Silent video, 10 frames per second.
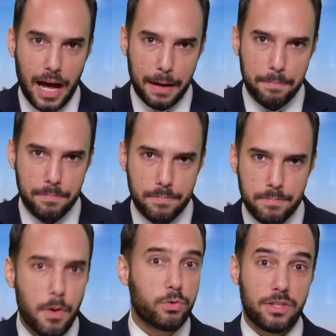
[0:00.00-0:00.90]
time,
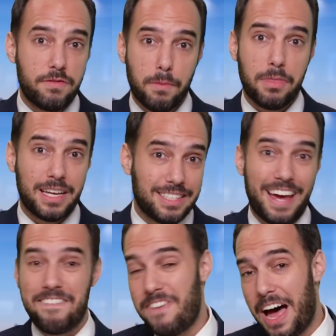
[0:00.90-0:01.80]
mostly from things
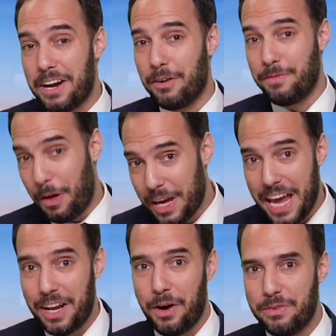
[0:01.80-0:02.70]
like fire and
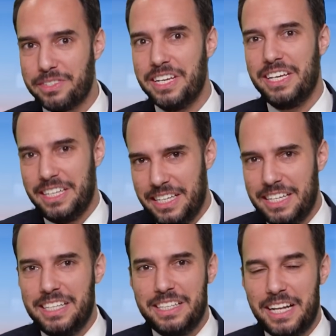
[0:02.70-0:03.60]
volcanoes.
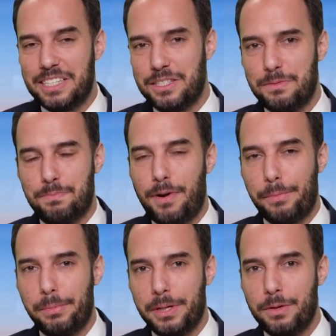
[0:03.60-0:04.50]
That's
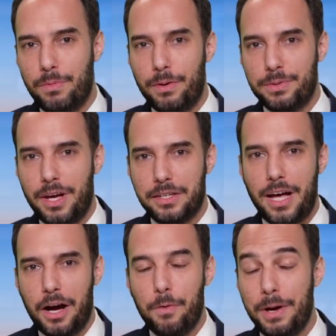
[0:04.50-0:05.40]
probably what was on
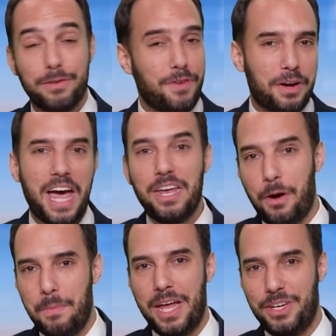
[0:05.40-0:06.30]
Taco Bell's
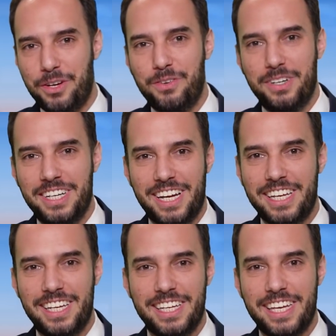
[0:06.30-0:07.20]
volcano menu. I
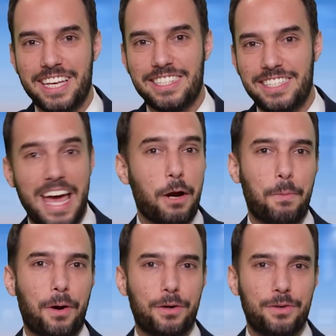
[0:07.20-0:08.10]
guess
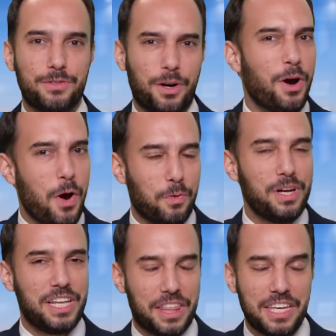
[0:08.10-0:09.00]
nanoparticles are
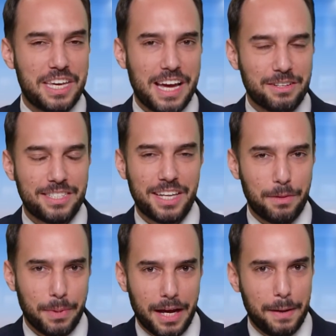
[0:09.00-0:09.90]
really thinking outside
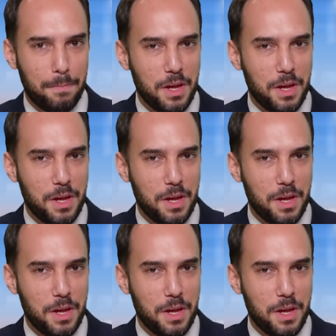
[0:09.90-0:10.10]
the bun.